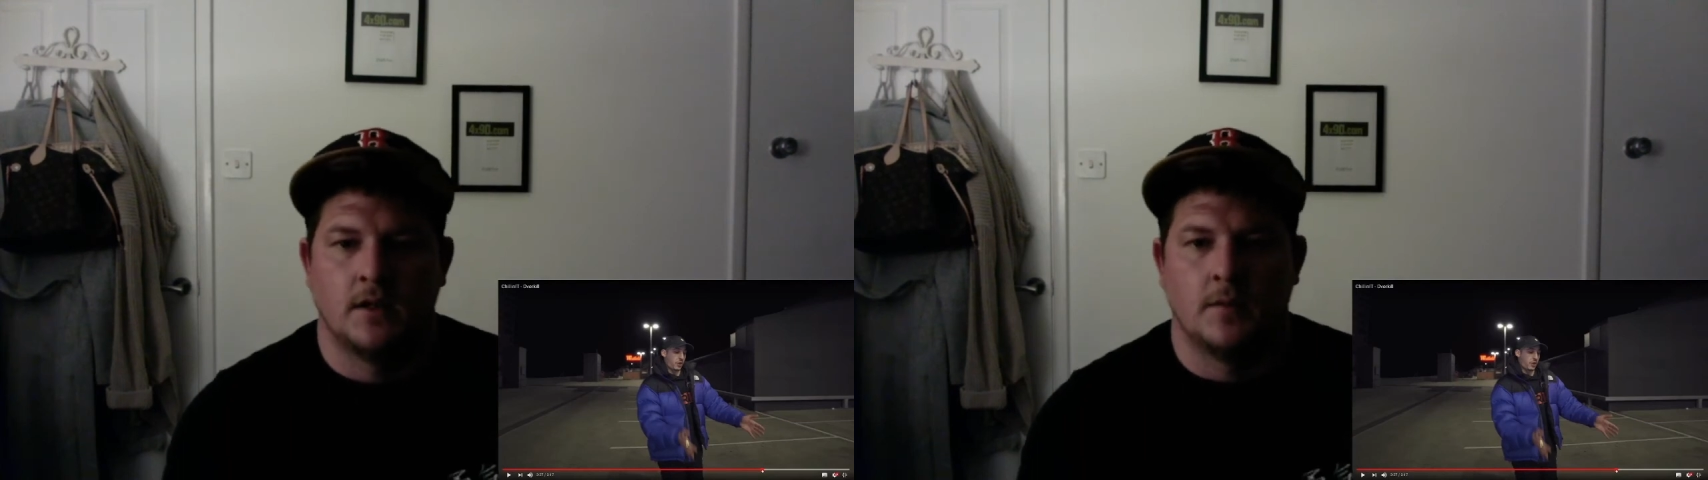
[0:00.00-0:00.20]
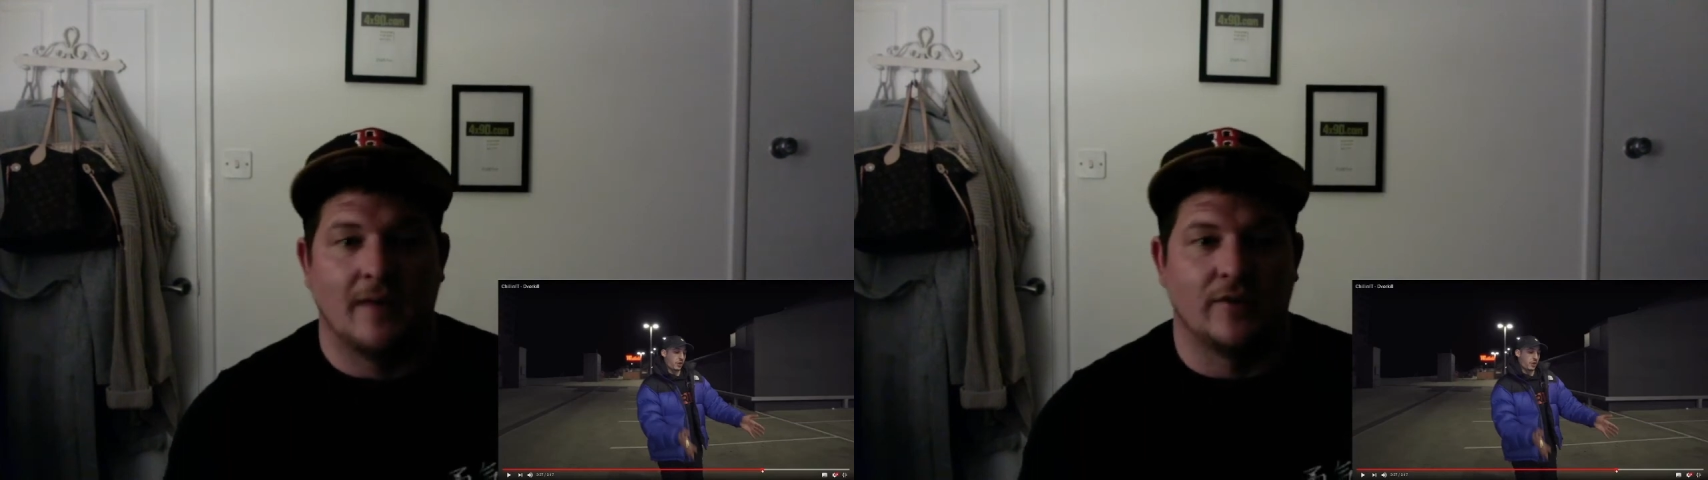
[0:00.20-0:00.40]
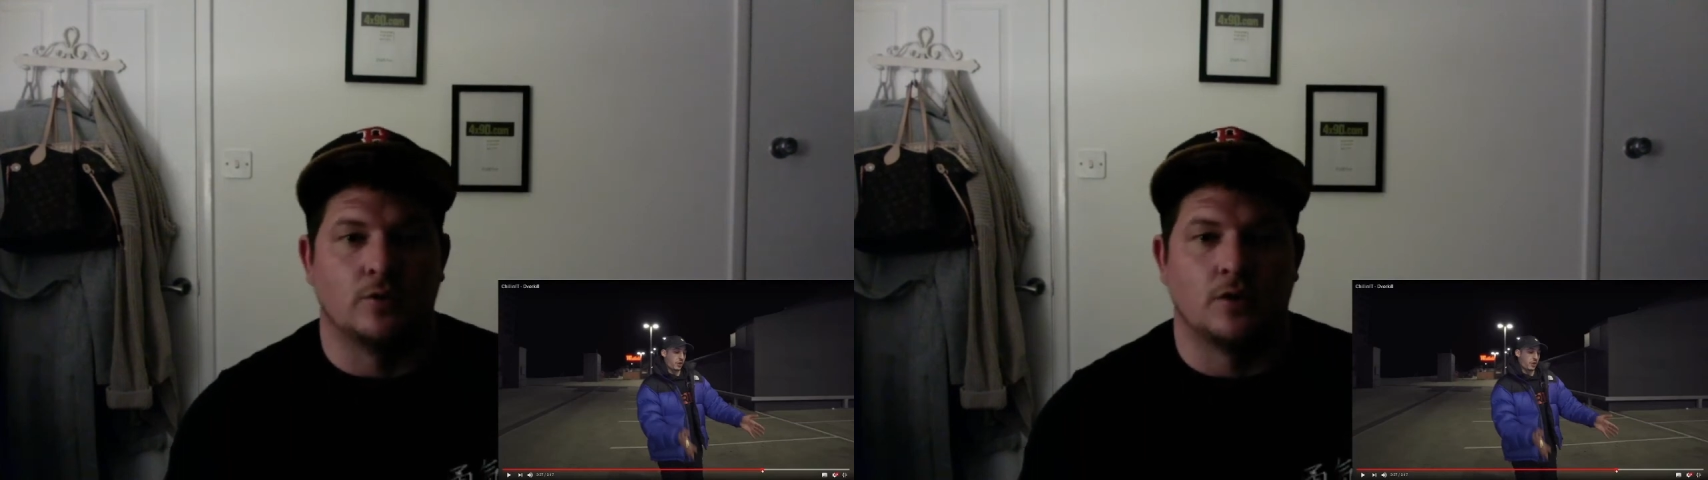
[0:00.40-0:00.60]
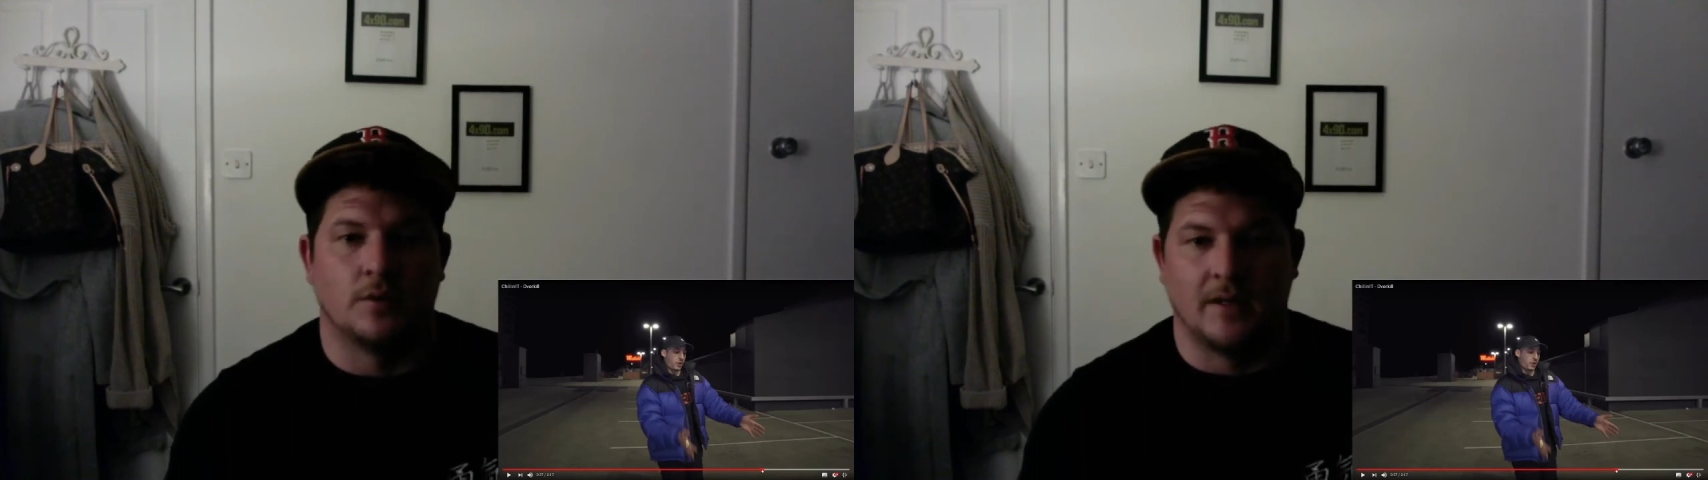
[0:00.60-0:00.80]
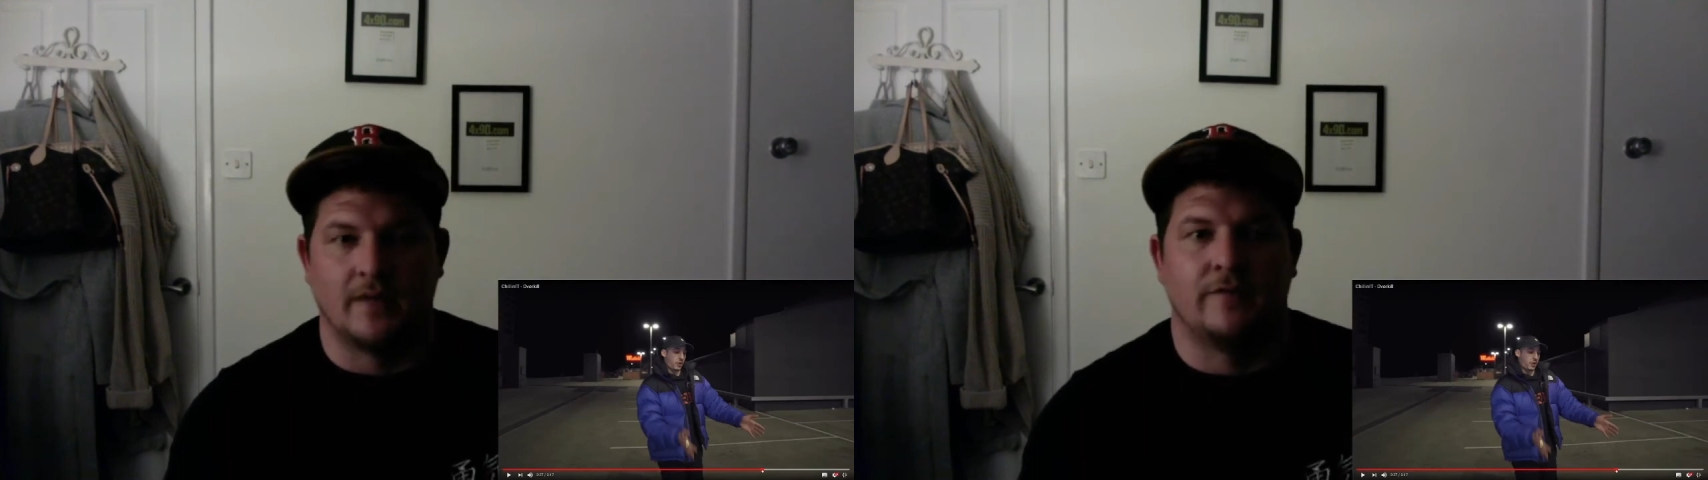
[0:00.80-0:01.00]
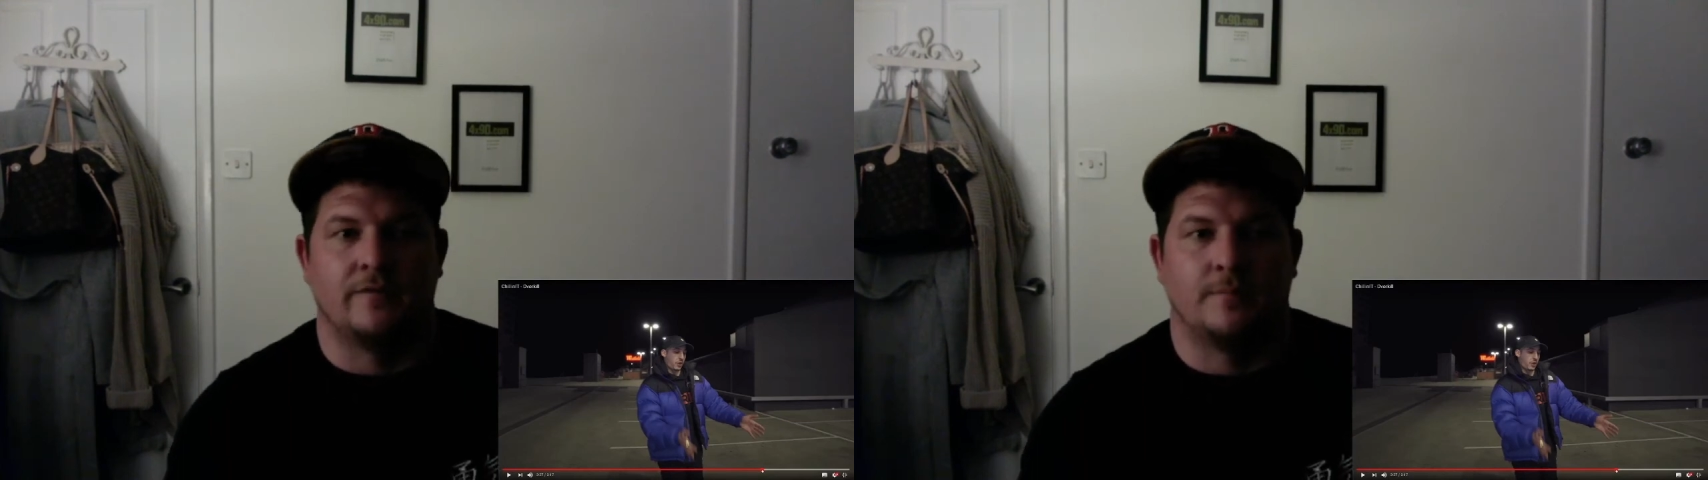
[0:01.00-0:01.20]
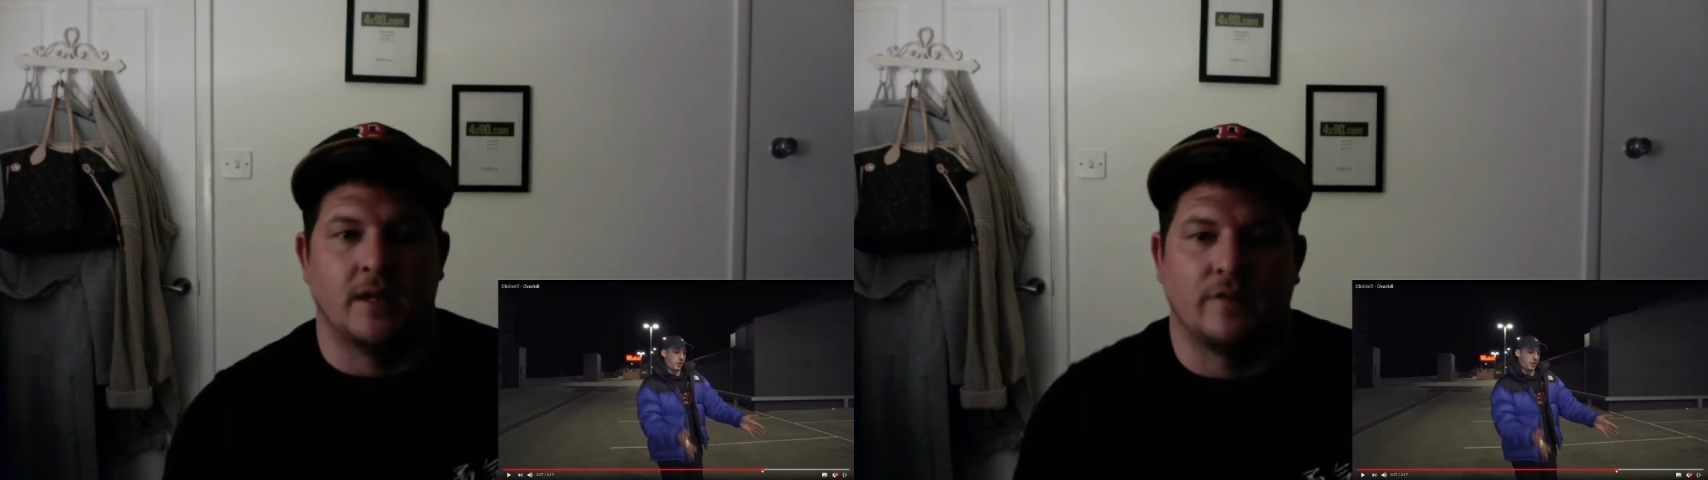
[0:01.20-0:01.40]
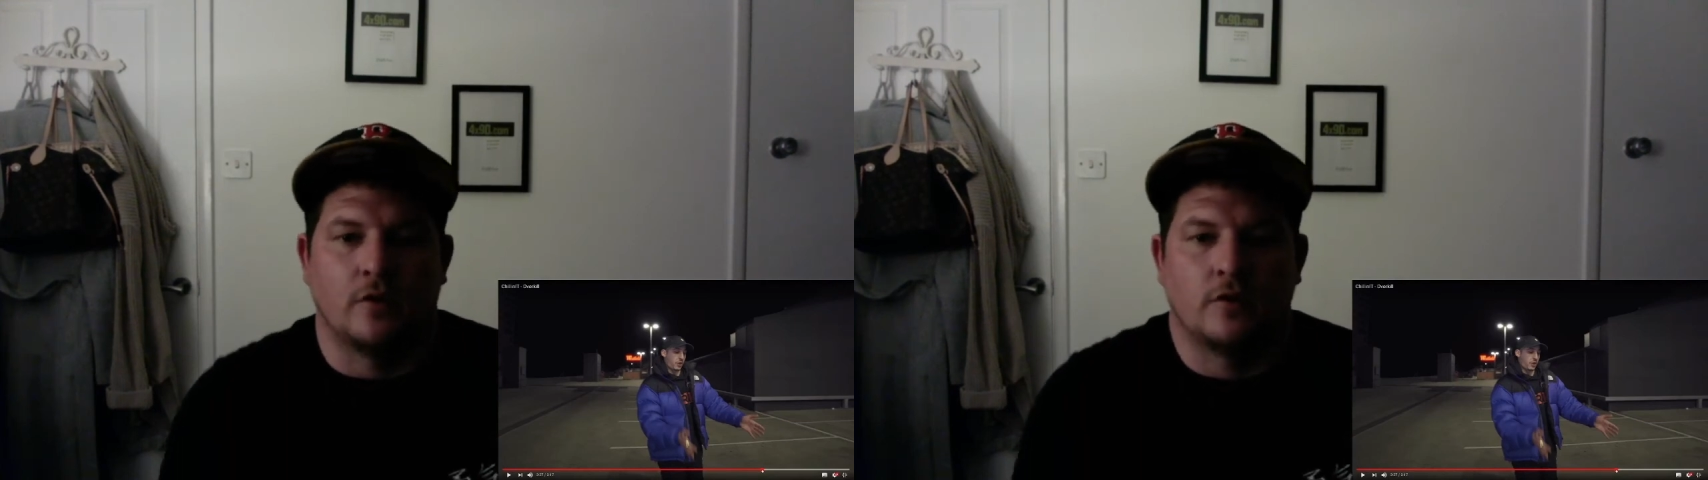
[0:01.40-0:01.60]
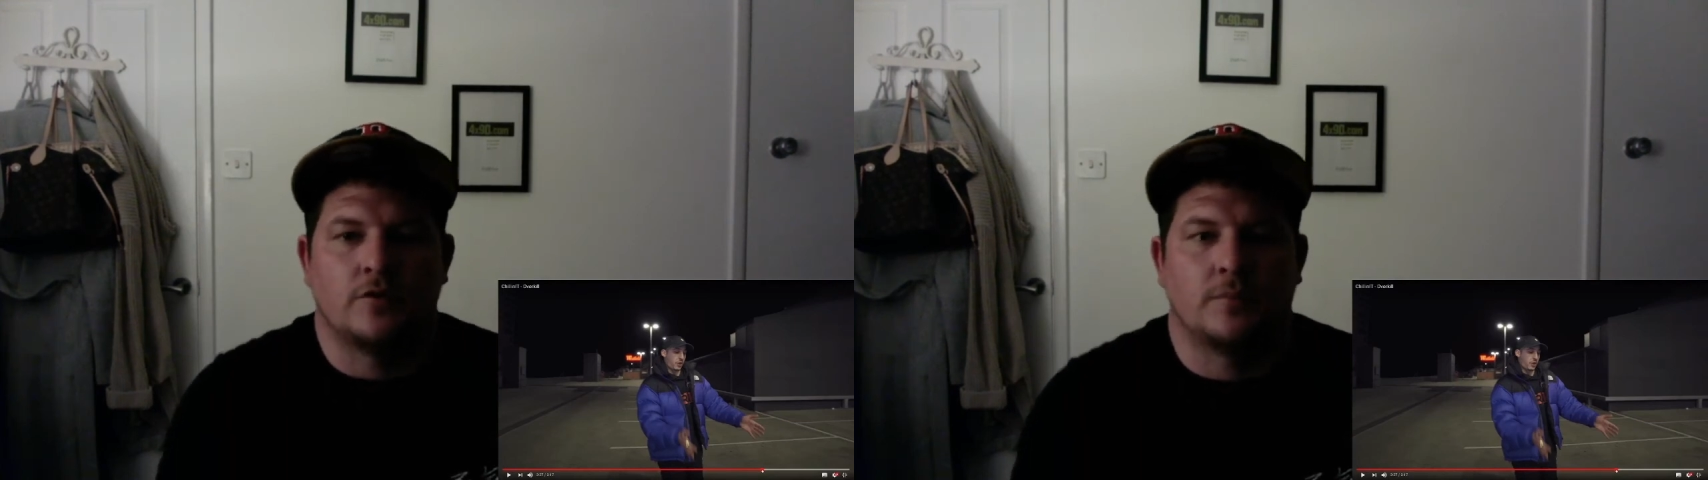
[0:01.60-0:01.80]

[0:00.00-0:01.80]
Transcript: Mark Viduka played played for us,